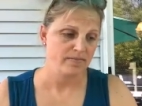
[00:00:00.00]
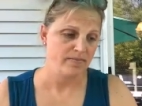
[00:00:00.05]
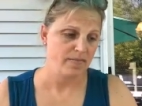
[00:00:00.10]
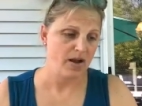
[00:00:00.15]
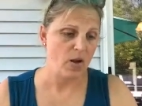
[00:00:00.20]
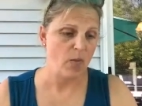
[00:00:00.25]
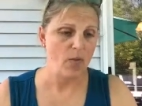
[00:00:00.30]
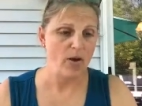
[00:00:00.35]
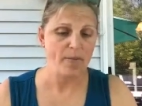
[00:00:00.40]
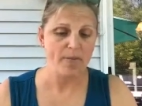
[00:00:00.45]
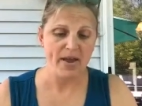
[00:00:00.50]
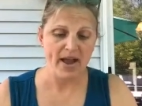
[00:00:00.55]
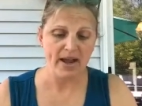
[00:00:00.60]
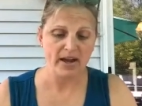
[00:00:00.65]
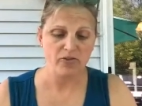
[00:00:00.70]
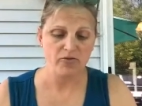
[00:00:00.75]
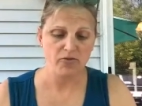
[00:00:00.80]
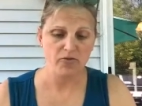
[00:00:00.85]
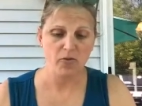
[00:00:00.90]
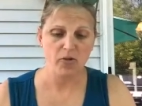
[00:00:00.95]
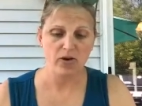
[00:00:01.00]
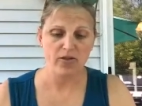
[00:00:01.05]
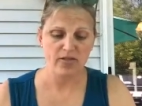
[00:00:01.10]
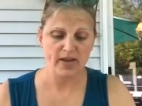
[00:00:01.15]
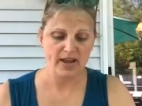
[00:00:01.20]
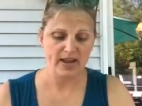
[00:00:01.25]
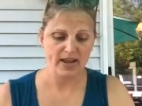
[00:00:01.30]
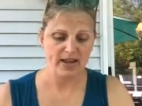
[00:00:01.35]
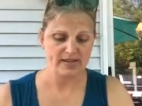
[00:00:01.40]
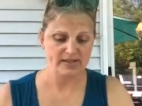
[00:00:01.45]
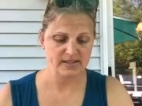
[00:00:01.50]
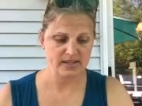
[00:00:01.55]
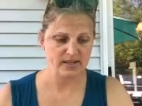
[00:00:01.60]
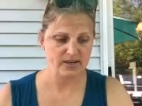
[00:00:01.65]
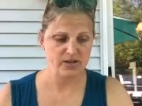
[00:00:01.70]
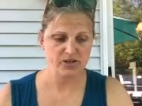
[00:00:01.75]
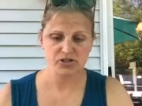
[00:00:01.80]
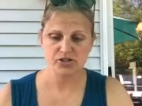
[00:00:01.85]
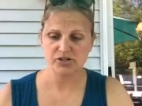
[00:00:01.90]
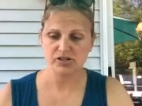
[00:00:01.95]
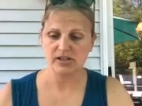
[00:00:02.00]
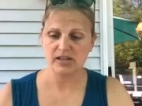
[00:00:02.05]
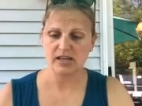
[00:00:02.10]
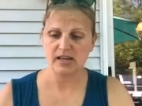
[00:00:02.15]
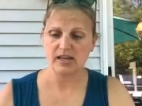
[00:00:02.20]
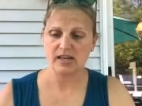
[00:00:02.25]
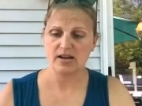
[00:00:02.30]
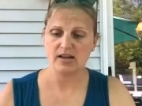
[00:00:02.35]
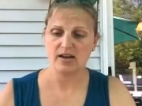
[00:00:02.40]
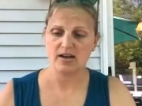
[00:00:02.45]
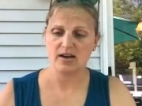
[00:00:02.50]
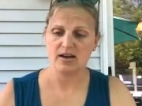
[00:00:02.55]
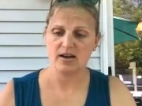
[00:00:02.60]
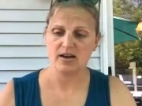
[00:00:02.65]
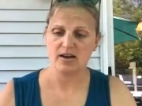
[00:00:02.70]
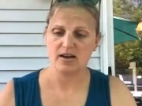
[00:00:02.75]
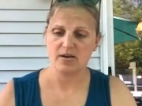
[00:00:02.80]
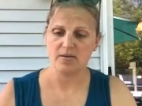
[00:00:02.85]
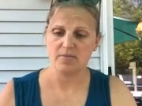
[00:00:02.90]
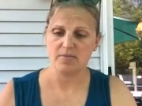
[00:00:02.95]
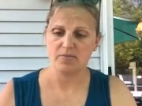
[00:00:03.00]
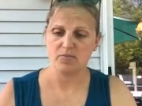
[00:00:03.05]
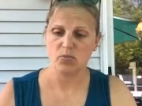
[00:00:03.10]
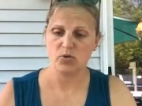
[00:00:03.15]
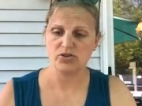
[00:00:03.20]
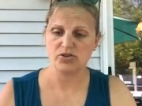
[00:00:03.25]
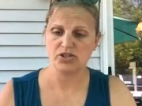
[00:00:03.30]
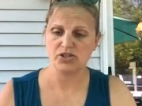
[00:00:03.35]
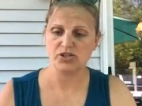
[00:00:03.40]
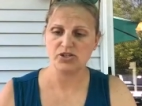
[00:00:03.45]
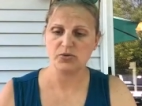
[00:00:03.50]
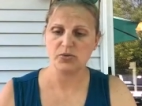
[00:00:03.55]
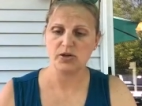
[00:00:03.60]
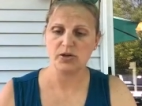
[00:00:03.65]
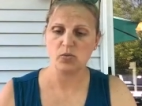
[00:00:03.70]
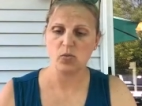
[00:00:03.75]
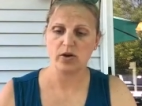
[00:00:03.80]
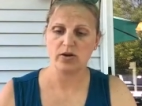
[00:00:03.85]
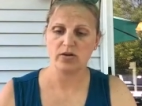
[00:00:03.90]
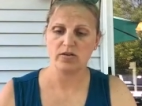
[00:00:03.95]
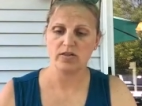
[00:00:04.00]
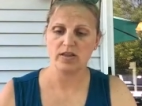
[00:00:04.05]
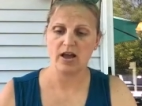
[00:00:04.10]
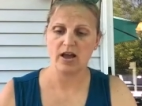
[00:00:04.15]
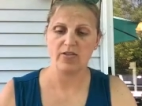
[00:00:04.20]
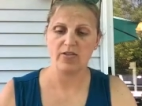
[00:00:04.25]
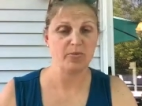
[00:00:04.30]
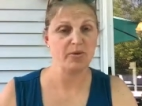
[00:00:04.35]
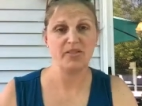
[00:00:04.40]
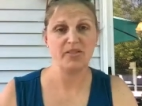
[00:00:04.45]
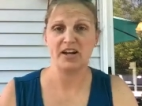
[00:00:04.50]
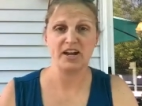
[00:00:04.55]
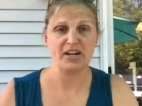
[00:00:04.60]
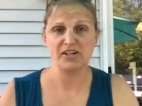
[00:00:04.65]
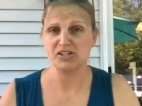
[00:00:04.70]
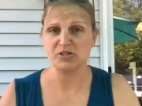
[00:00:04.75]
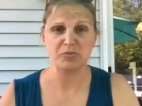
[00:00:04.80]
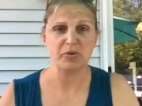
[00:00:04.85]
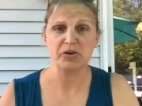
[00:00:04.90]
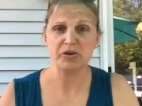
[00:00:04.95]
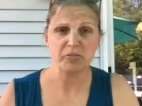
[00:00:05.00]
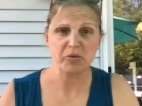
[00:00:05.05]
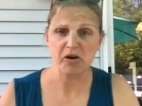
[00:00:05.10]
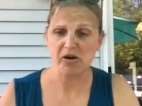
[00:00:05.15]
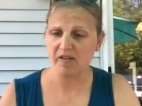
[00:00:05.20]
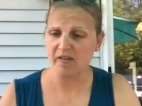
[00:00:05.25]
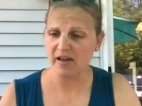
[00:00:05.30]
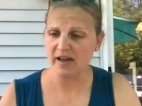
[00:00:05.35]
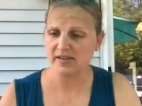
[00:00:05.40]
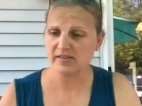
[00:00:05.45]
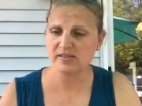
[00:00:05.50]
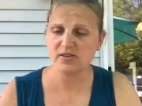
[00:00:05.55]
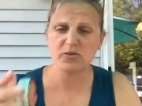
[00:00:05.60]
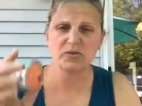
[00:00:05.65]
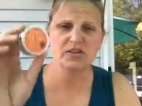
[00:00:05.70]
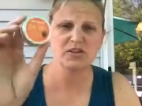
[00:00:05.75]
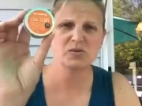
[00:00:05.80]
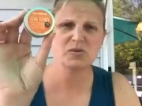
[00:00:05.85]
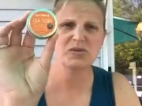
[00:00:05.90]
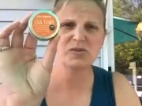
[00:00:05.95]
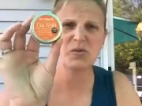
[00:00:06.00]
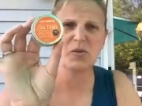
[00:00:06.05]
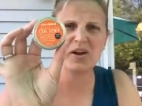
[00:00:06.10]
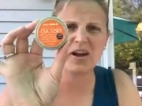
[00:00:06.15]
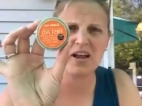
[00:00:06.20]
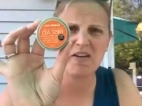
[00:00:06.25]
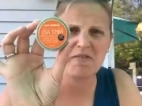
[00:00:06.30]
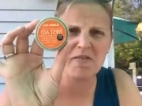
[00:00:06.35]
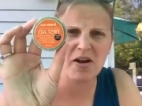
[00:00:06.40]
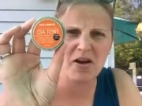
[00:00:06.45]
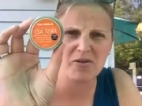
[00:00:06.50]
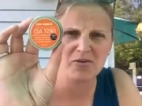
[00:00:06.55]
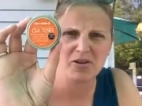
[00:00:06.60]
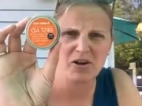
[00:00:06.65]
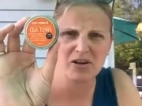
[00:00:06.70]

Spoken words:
I went back and forth, I guess, initially with just doing one or the other, but then I just put them all on. So this was one I found